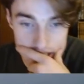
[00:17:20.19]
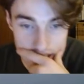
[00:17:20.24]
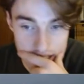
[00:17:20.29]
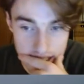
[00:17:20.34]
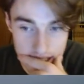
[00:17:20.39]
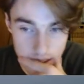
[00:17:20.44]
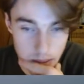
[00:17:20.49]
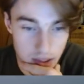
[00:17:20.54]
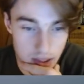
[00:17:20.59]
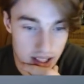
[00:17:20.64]

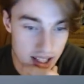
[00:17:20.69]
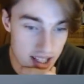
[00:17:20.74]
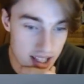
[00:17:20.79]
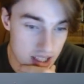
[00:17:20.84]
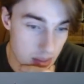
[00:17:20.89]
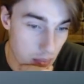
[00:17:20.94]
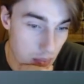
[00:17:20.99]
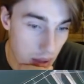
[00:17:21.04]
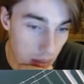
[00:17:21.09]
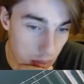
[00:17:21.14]
This one is
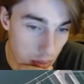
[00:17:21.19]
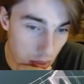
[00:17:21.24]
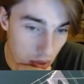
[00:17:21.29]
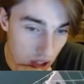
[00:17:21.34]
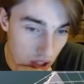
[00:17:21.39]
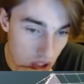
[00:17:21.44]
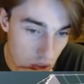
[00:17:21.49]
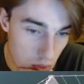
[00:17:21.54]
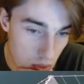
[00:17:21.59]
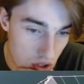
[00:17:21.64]
a big
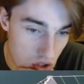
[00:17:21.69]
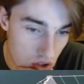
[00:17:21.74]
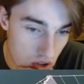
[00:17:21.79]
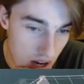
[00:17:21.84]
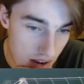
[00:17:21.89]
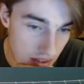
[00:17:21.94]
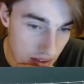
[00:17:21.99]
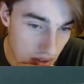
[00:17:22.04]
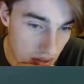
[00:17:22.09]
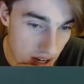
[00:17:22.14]
bridge. We're
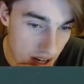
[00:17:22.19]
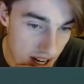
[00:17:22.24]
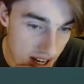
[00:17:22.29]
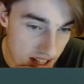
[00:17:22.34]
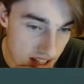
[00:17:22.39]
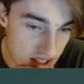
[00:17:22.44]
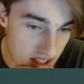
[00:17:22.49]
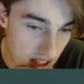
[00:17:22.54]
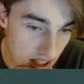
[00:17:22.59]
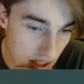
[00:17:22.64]
driving
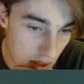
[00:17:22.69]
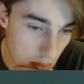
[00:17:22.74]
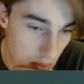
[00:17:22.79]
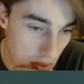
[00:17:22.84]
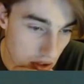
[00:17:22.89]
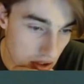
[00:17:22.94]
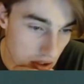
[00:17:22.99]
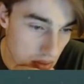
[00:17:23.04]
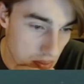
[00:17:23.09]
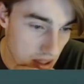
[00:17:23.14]
right-hand side of the
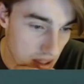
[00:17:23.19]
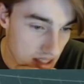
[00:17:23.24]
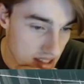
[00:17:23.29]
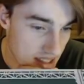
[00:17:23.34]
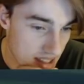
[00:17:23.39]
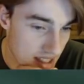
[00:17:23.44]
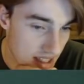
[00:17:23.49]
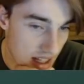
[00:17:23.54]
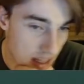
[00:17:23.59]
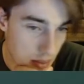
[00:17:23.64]
road. We can
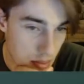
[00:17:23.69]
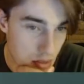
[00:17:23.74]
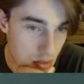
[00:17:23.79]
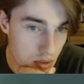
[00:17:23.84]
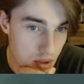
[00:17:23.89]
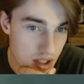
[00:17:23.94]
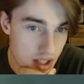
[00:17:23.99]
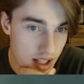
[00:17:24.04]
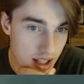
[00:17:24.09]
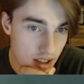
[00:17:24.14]
see that
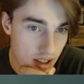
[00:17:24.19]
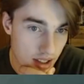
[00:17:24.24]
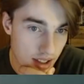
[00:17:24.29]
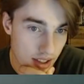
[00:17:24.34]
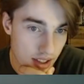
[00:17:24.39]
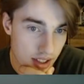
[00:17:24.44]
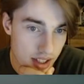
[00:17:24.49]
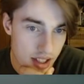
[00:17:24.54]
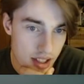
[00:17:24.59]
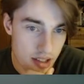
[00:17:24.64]
pretty
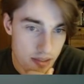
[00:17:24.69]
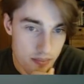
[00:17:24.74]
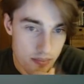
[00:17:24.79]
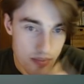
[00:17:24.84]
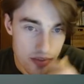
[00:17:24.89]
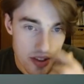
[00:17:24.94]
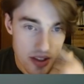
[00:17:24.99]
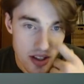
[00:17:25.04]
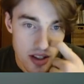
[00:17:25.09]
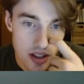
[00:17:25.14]
clearly.
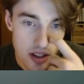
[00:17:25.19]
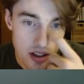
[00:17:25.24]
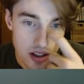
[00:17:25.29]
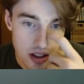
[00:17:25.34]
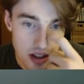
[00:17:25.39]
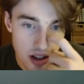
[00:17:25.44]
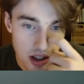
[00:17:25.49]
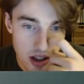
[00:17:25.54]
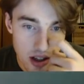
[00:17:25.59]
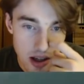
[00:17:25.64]

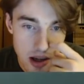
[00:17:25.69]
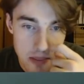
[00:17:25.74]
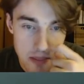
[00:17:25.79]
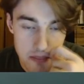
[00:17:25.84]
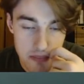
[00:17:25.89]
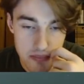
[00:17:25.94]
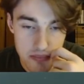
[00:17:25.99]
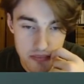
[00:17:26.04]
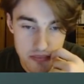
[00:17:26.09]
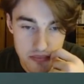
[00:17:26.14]

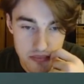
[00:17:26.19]
Okay.